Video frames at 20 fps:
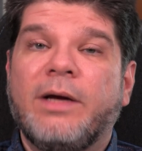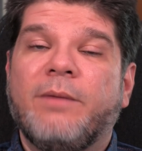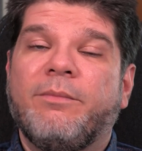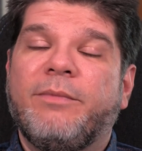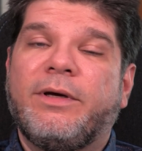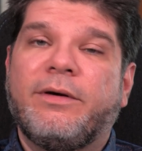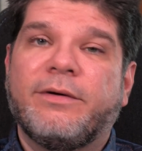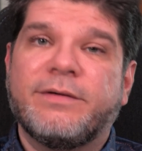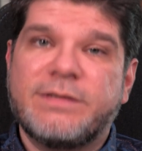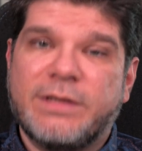
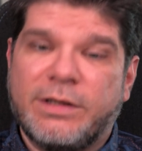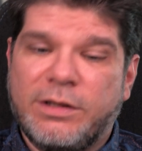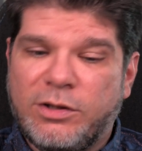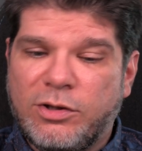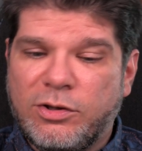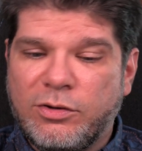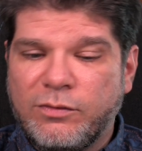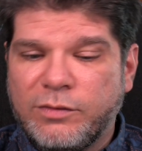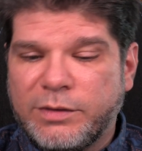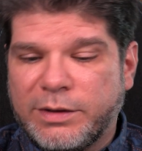because I
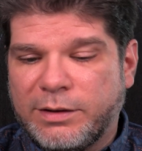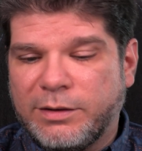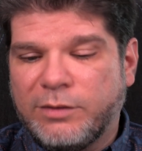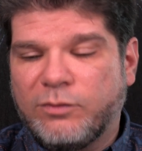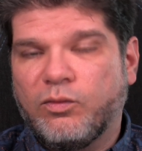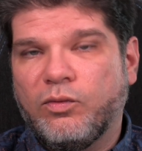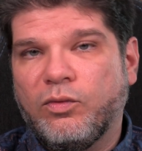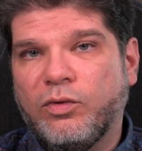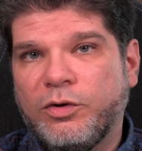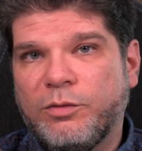knew that
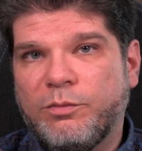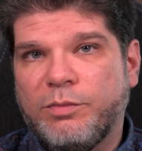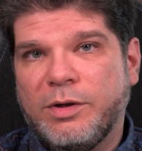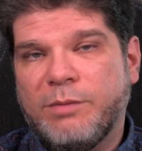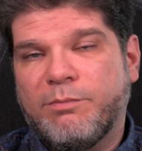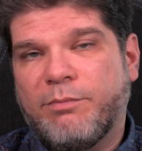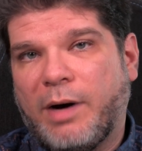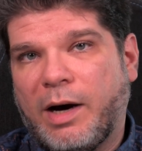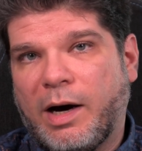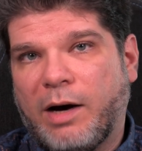it would be
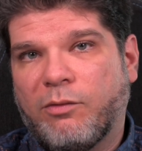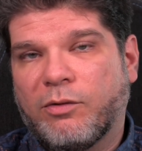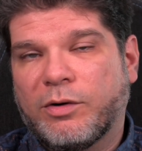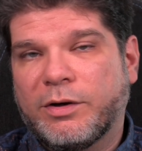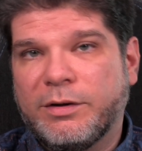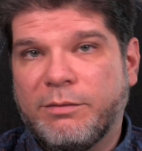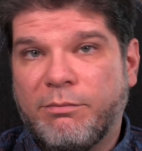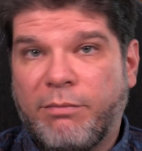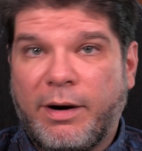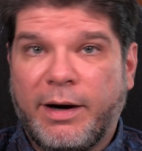
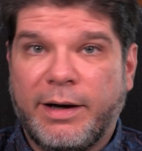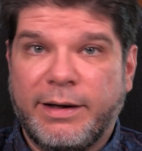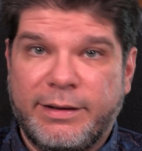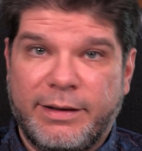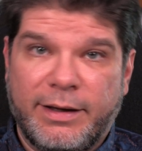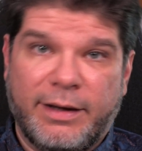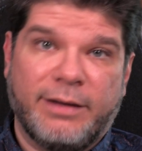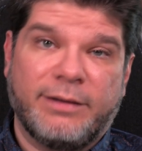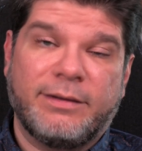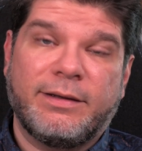powered by
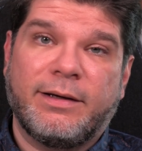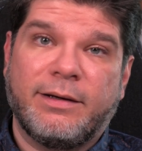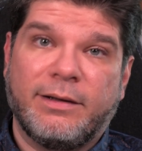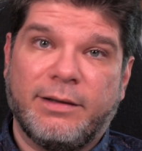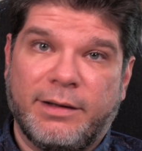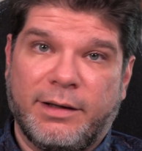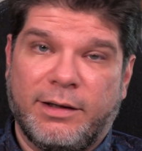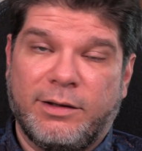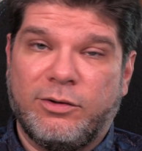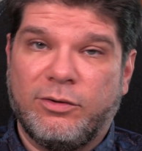that
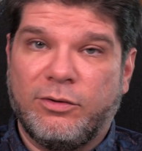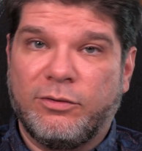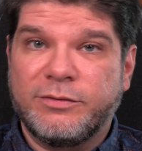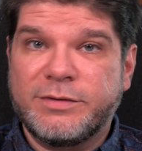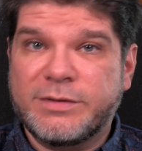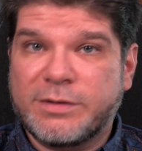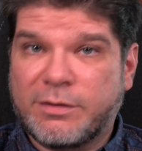Kaleido